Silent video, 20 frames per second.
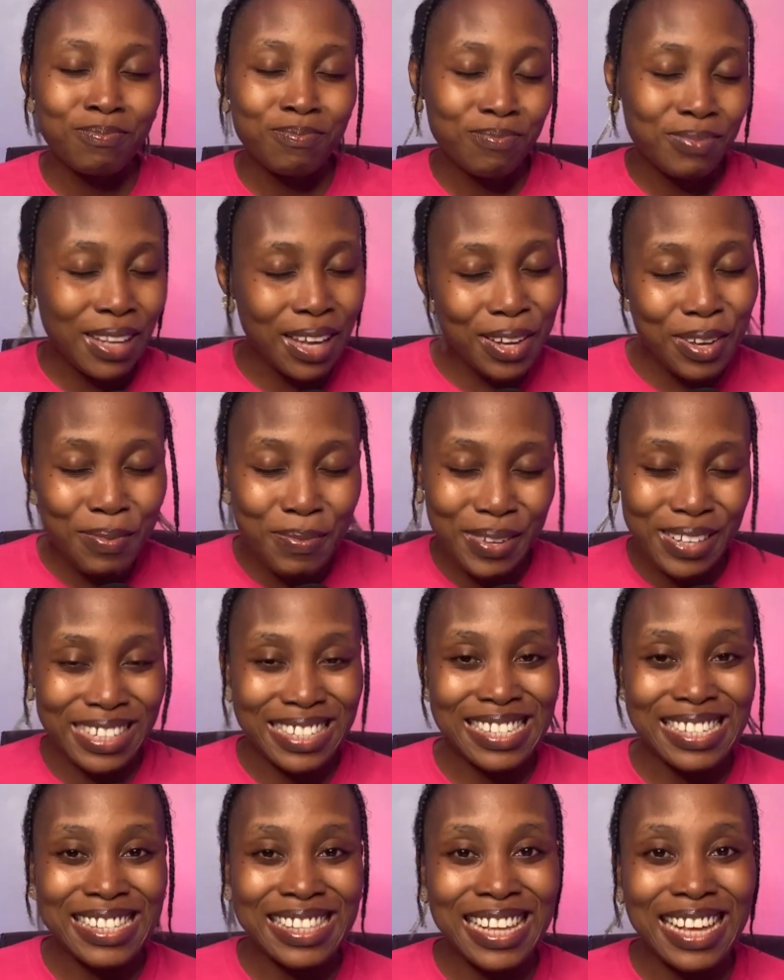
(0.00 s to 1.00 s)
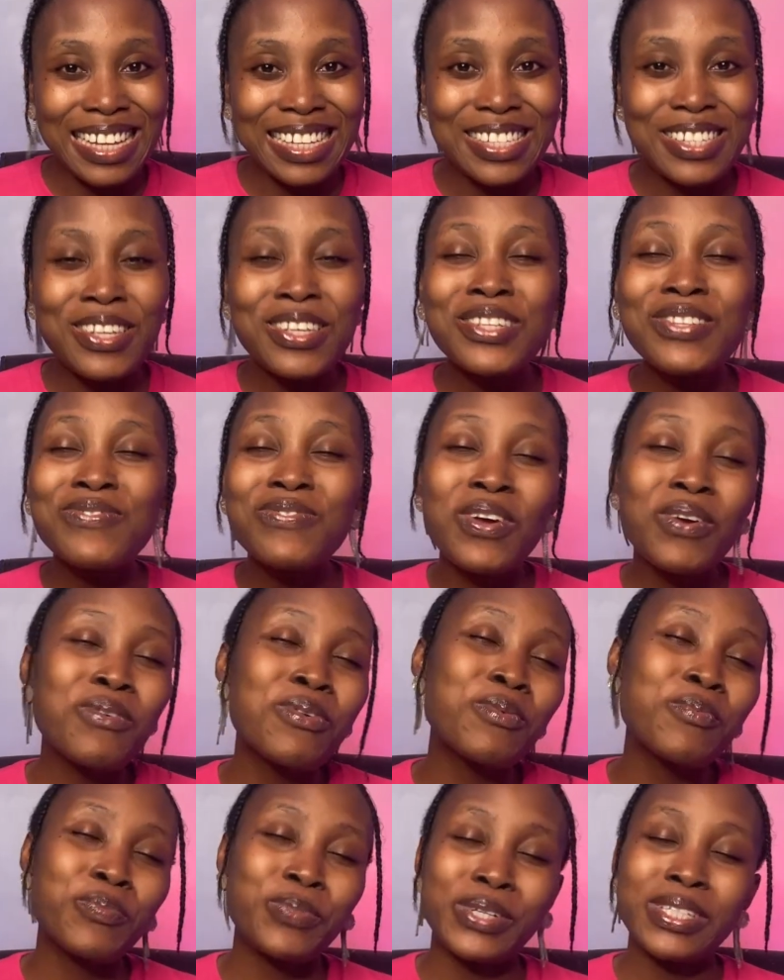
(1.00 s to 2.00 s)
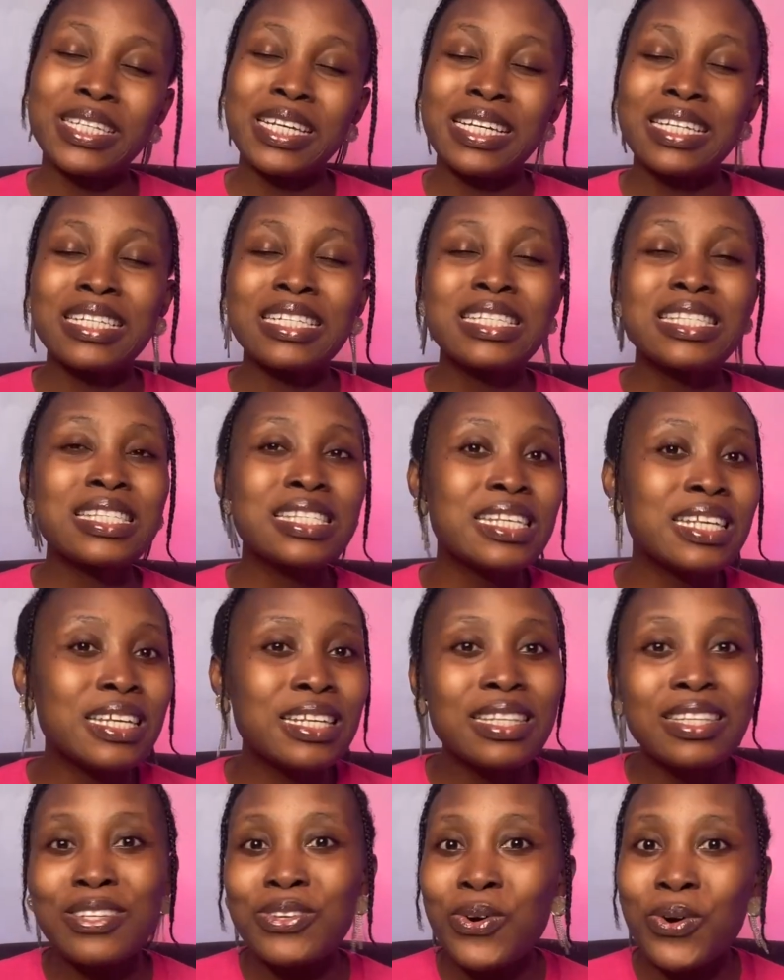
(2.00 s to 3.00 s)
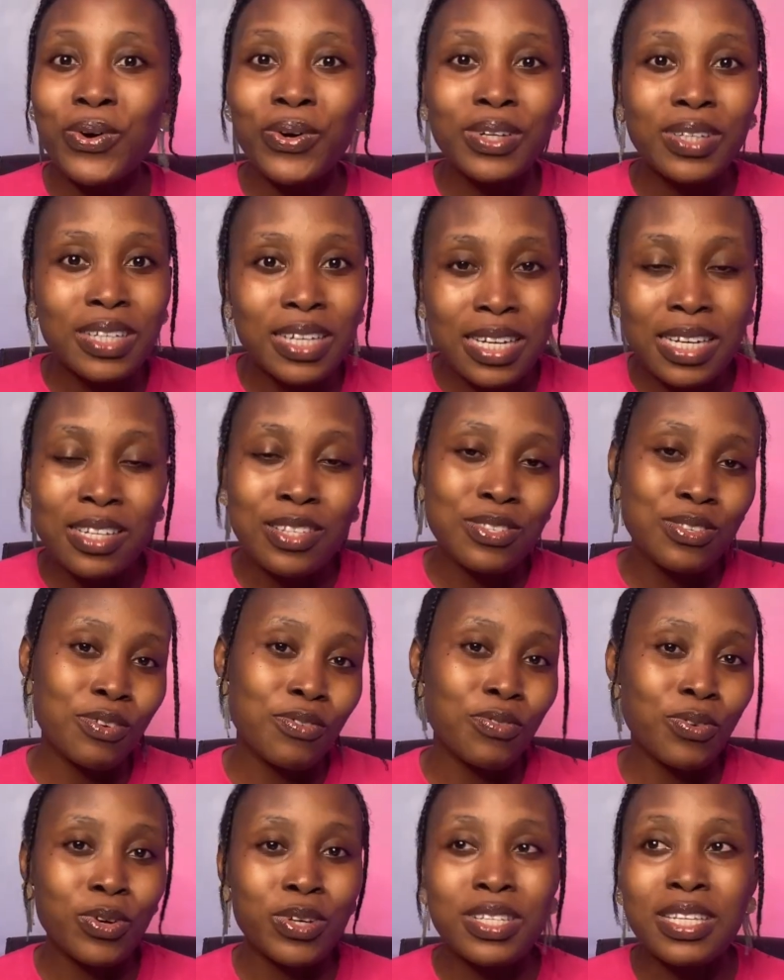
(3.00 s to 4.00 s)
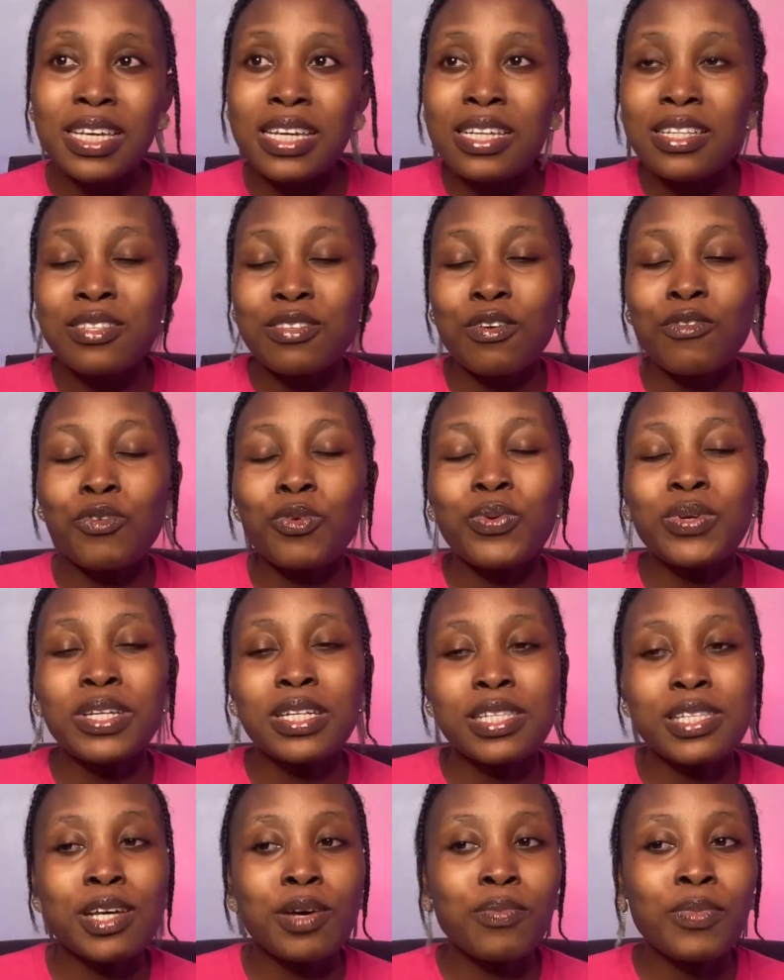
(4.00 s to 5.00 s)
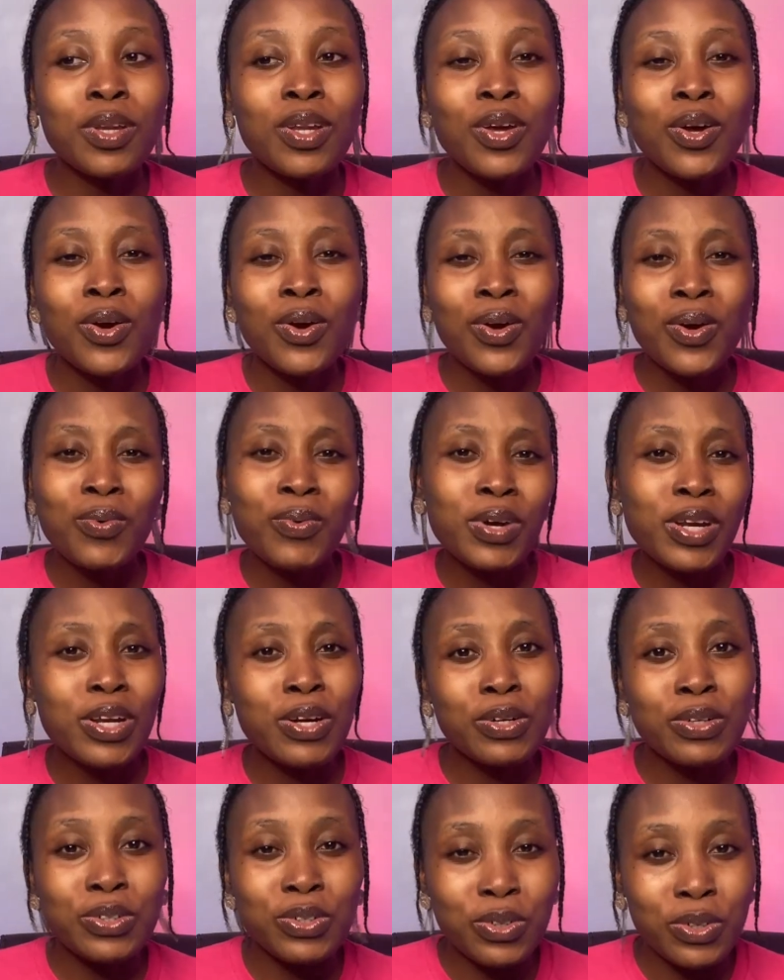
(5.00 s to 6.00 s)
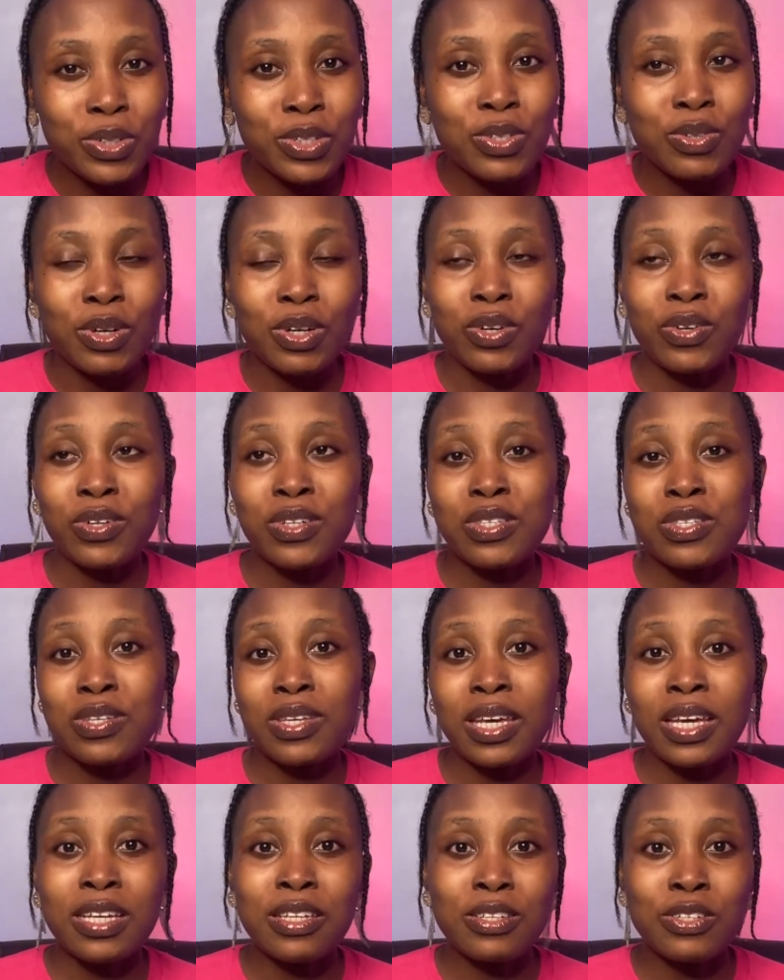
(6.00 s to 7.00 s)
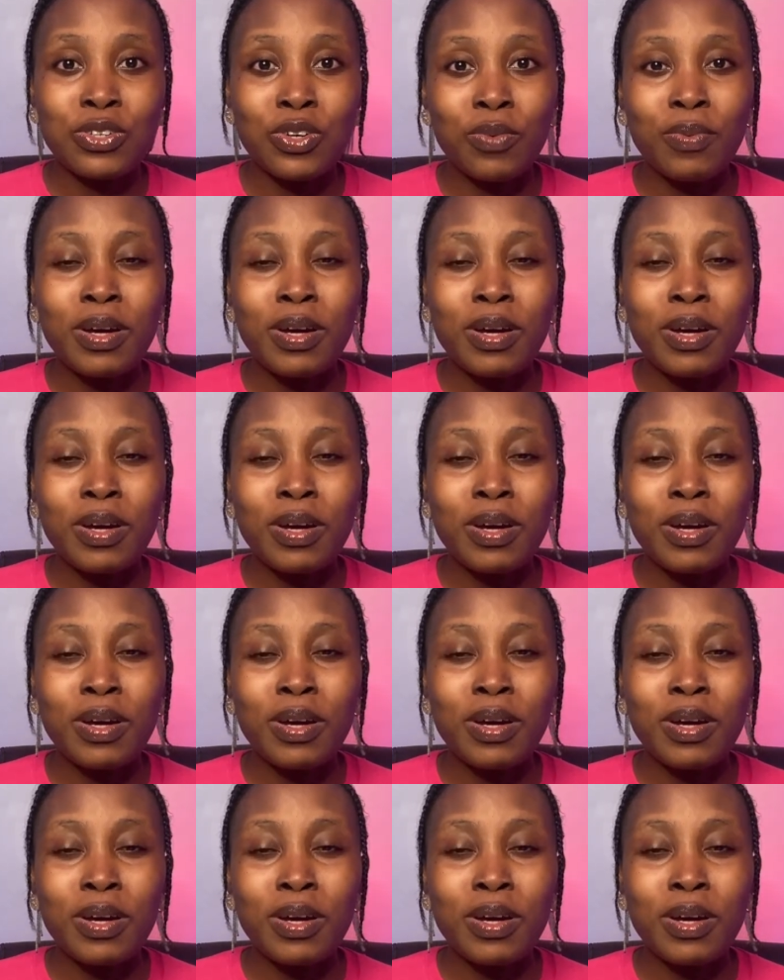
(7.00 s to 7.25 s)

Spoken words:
I hope you understand. So it's very important to see your interview, because the interview will determine whether or not you are going to get the job.